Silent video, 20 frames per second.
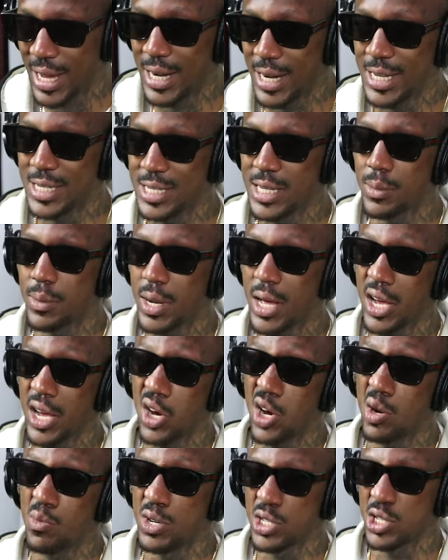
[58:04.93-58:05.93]
And then it seems like
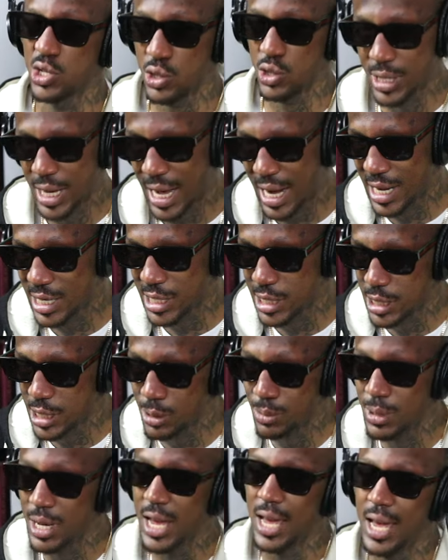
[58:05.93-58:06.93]
almost you challenging
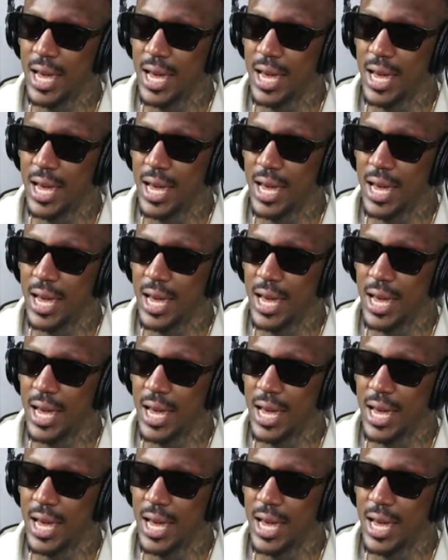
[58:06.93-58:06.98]
them,